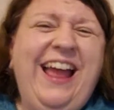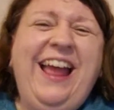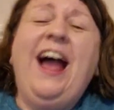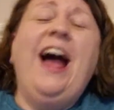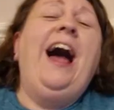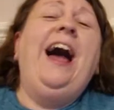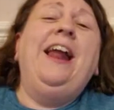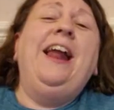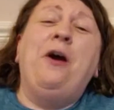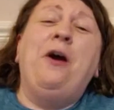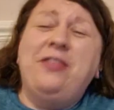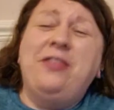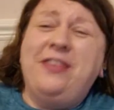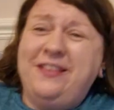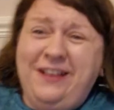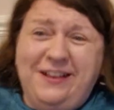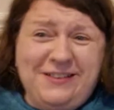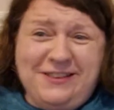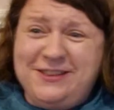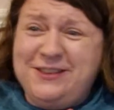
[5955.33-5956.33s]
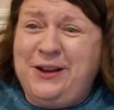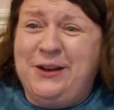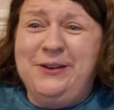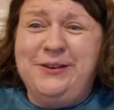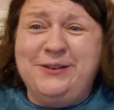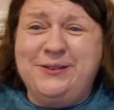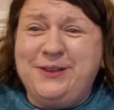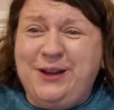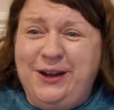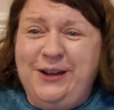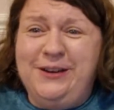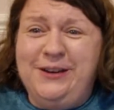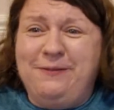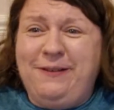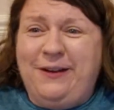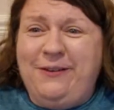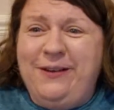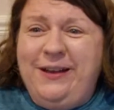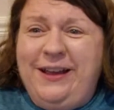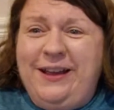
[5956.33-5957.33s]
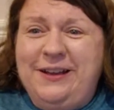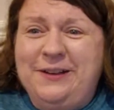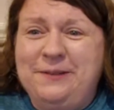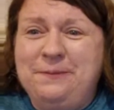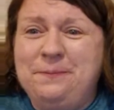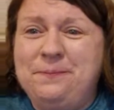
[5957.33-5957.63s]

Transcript: I think that's so good about it.